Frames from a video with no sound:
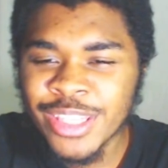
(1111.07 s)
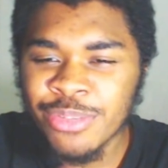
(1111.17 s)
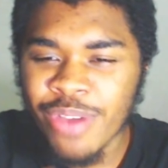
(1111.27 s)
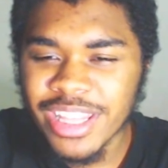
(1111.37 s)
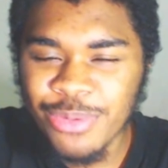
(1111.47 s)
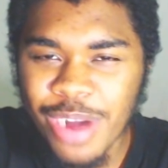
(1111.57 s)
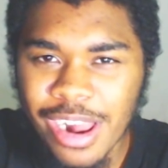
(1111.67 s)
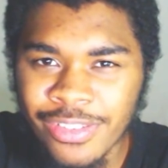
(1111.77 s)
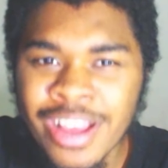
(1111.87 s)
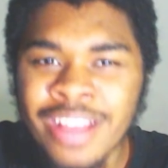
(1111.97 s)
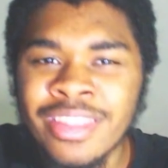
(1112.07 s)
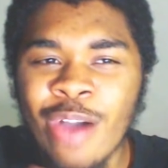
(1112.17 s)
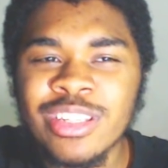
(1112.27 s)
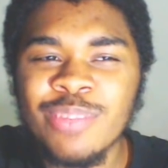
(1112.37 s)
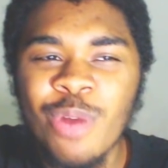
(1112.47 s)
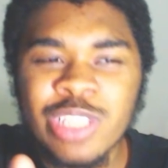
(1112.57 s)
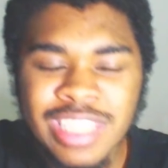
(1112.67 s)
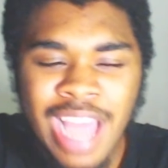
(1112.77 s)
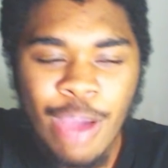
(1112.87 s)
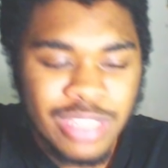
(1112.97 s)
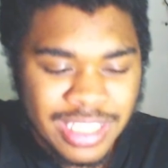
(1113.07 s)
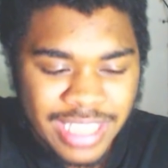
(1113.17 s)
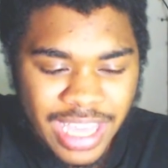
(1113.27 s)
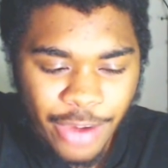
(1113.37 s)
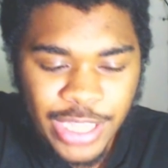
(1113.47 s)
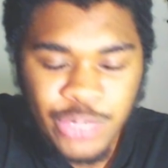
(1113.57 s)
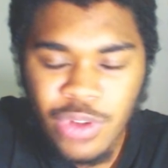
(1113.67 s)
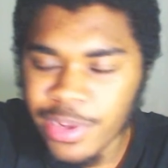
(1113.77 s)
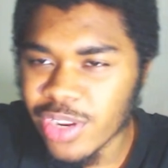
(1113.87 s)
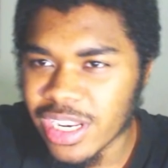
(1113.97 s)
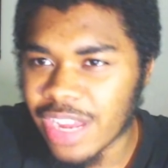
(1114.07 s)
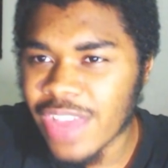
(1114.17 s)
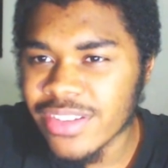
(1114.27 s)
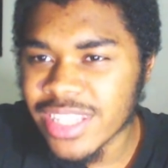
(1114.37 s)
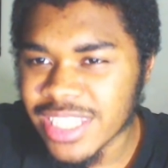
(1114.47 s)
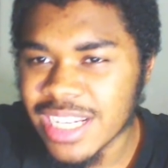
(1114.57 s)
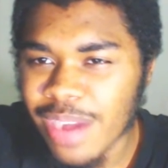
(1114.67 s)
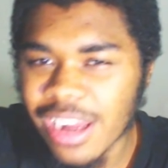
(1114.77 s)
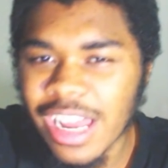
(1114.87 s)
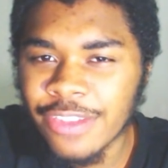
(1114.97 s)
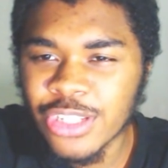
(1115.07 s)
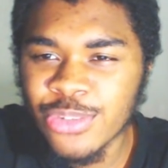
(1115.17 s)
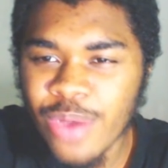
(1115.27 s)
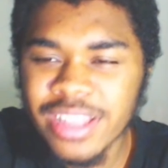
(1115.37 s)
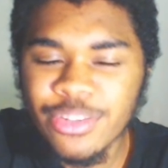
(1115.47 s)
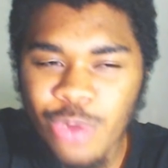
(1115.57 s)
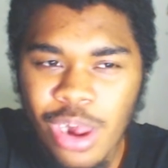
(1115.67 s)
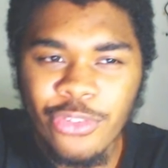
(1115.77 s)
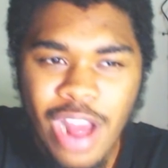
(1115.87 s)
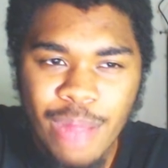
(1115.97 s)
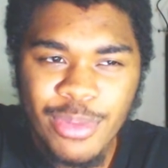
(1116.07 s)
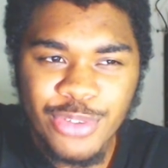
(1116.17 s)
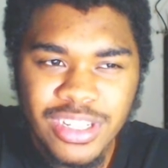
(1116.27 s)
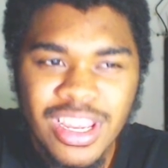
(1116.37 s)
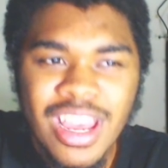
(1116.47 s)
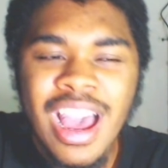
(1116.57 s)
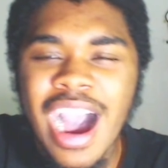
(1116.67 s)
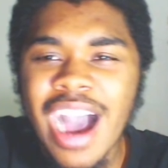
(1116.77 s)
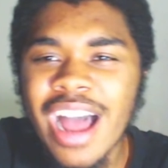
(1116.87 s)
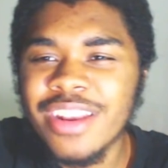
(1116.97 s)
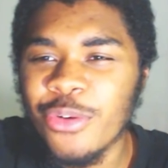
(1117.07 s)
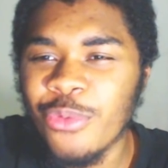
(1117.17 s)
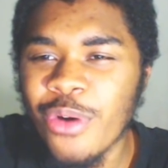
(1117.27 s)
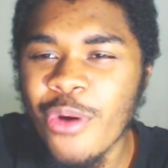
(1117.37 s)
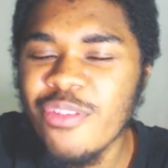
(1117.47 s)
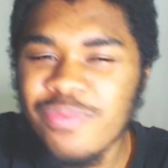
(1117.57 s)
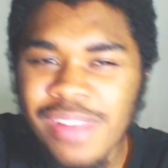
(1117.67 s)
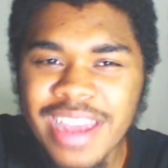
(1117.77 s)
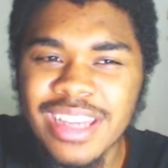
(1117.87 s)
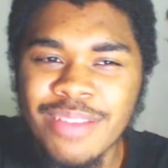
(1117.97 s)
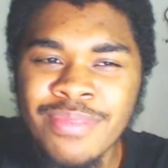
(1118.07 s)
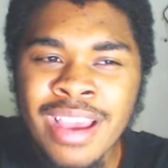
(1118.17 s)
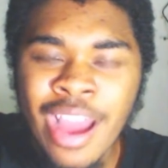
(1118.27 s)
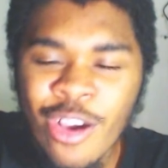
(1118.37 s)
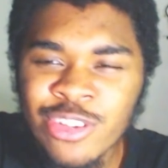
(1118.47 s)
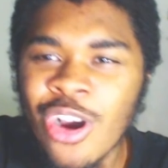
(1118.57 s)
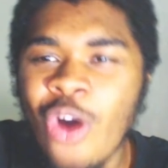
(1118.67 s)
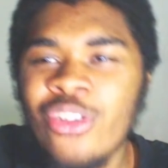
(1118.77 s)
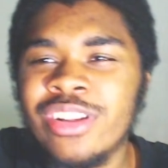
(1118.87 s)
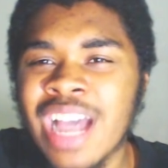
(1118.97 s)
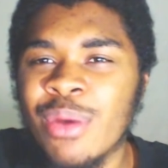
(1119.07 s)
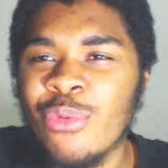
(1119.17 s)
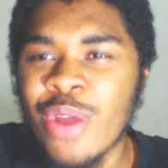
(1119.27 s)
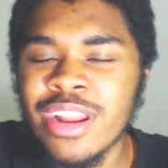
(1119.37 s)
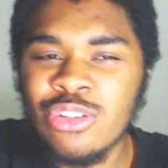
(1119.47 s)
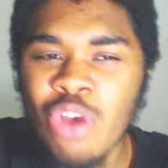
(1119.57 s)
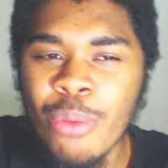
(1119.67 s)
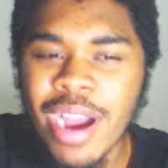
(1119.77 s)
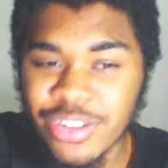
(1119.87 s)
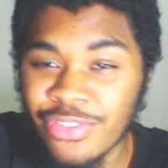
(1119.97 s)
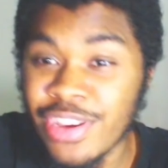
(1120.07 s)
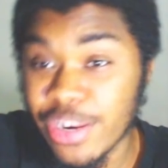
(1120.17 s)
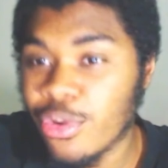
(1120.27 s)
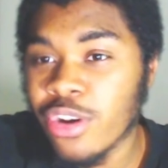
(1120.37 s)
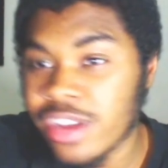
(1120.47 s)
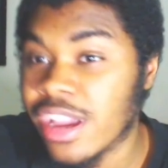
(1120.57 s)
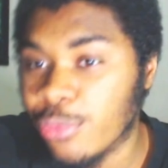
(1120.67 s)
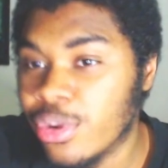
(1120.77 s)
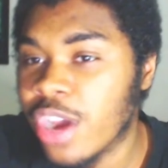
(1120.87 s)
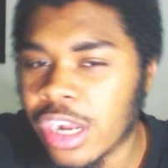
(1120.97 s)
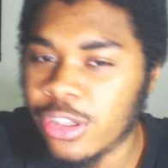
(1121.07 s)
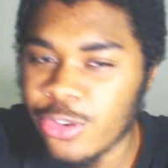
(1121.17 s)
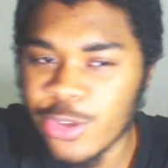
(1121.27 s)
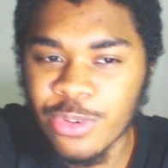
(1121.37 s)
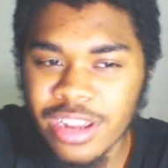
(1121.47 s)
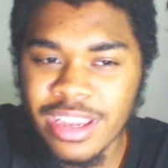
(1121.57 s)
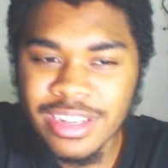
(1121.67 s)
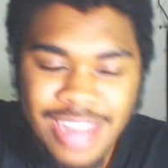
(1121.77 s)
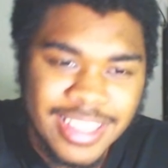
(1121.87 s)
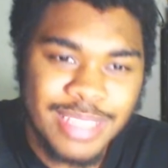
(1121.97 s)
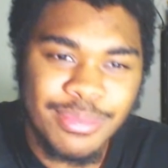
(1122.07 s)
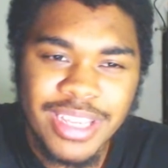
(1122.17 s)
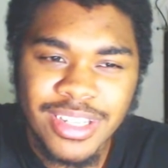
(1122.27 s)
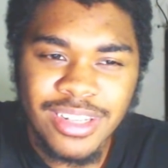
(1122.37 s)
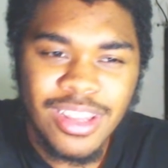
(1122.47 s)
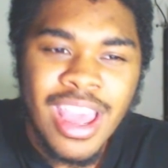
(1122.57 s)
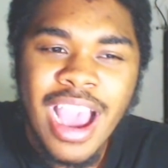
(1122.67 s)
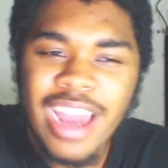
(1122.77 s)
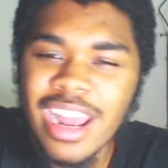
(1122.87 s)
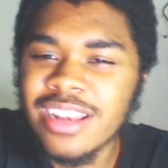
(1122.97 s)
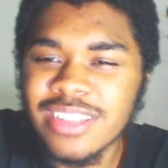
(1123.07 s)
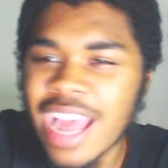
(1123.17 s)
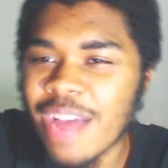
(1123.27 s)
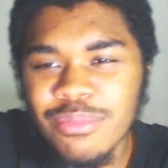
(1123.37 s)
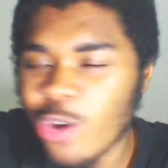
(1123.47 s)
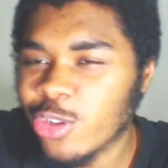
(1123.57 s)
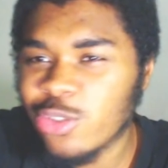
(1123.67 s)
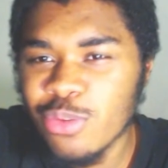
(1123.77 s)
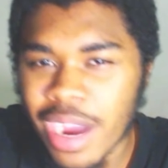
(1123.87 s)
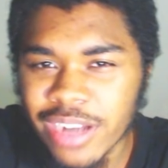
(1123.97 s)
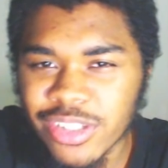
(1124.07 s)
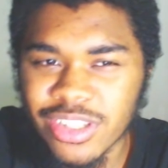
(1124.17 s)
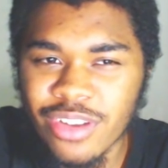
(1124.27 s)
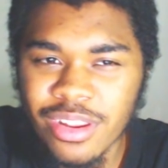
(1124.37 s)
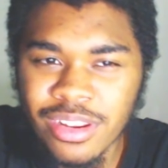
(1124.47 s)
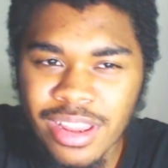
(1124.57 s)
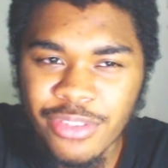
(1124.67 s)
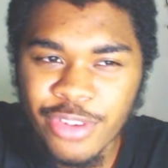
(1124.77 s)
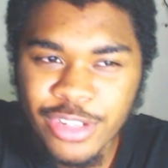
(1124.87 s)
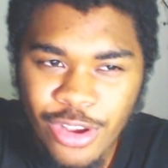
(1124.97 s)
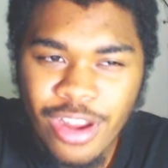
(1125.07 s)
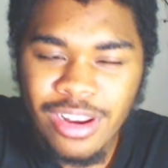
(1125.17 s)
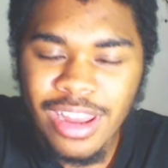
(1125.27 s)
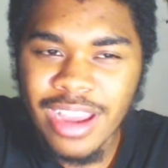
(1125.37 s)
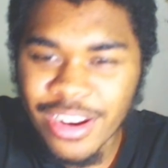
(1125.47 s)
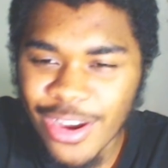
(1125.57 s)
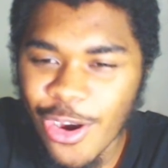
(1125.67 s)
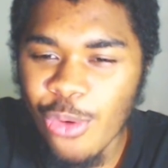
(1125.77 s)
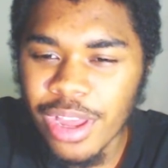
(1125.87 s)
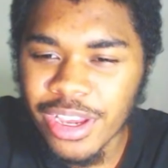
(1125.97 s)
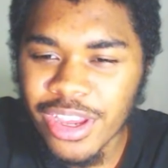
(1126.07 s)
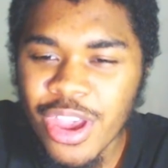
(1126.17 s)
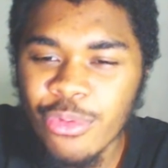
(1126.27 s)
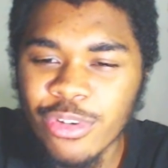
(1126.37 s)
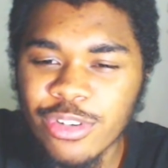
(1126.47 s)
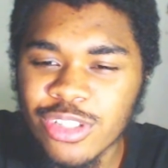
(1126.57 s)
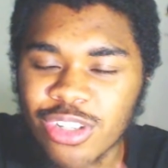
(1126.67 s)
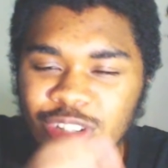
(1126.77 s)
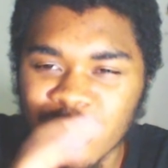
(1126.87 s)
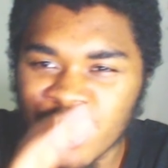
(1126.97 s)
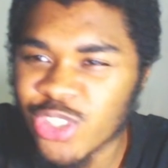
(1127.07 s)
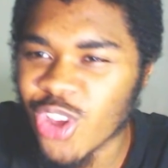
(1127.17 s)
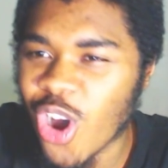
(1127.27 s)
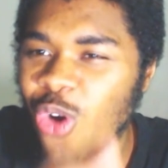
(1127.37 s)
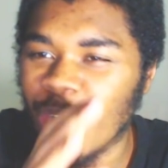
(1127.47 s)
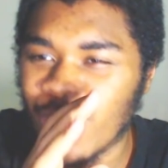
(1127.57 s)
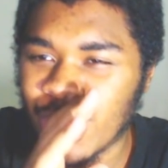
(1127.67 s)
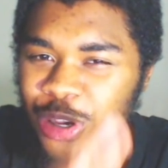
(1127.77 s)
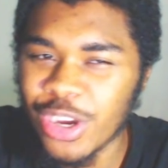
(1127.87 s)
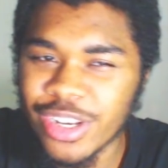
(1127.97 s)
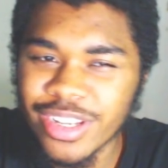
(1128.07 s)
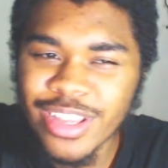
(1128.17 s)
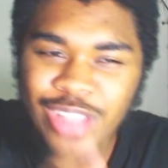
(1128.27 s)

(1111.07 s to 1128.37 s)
2012. That was the scariest Real Madrid I've ever seen in my life. The 2012 Real Madrid. And when we played them, that was the only time I went into a match thinking we're gonna lose, we're gonna get decimated. And then those 2 matches, the return leg and the home leg, were just so good.